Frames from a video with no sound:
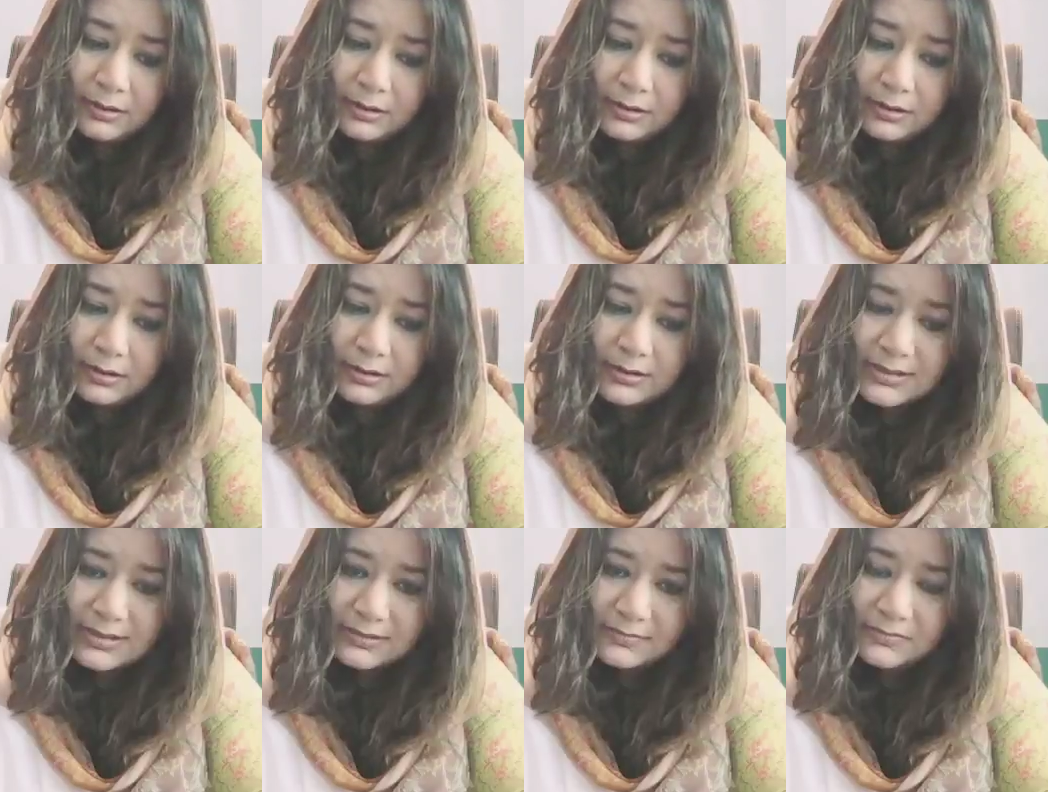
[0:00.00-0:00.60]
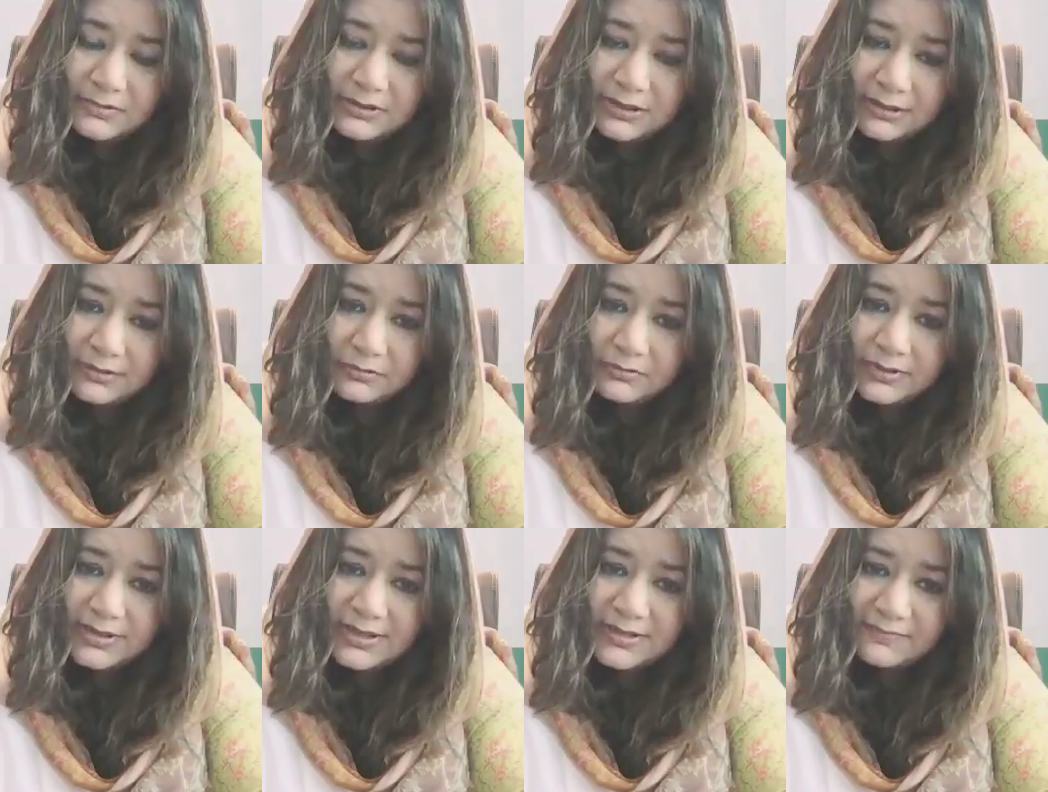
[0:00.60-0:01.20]
some
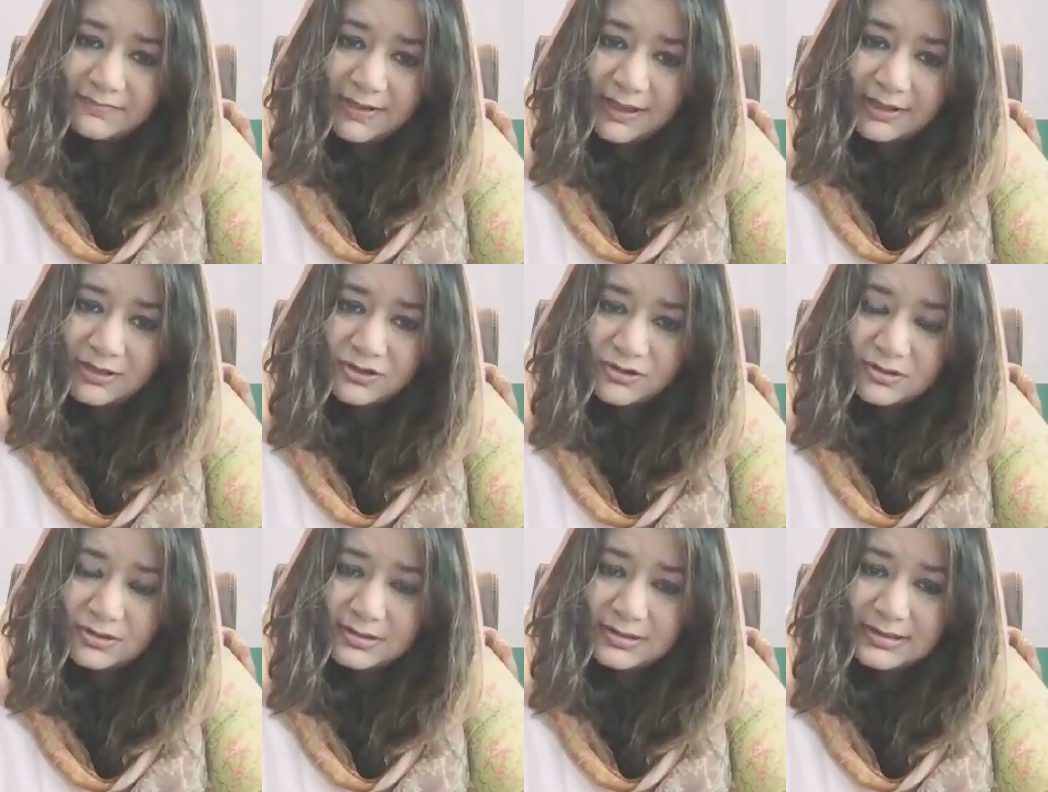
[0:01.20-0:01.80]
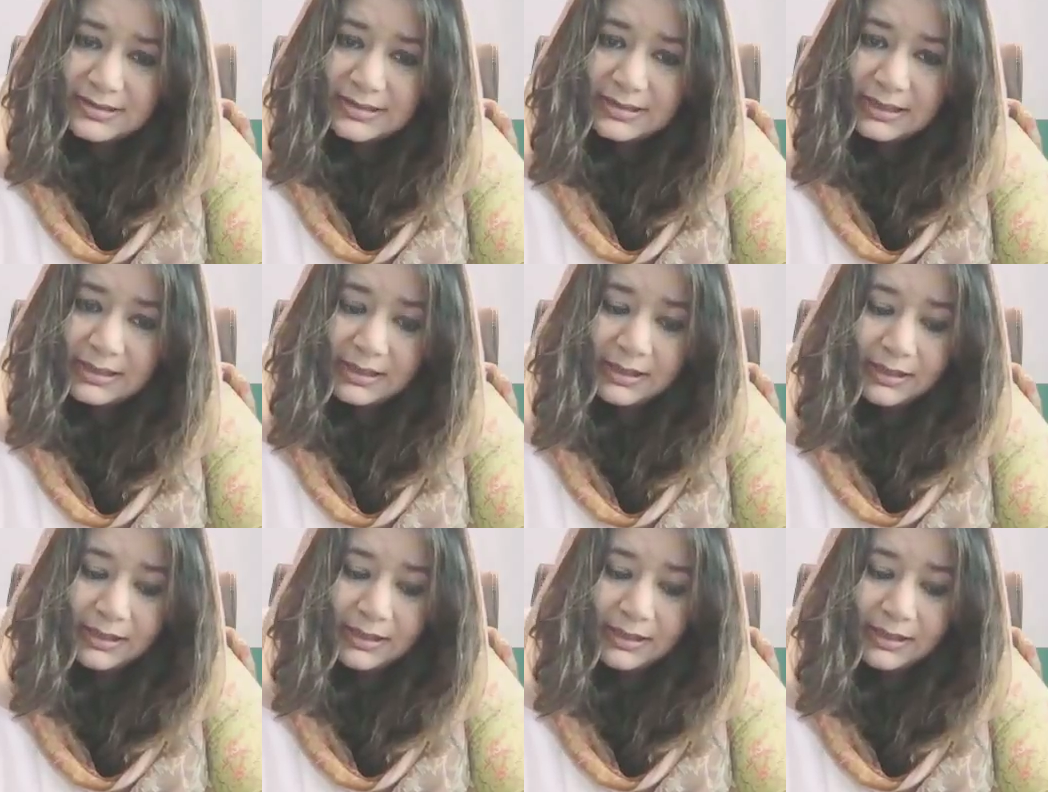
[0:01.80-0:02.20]
terrorist factions.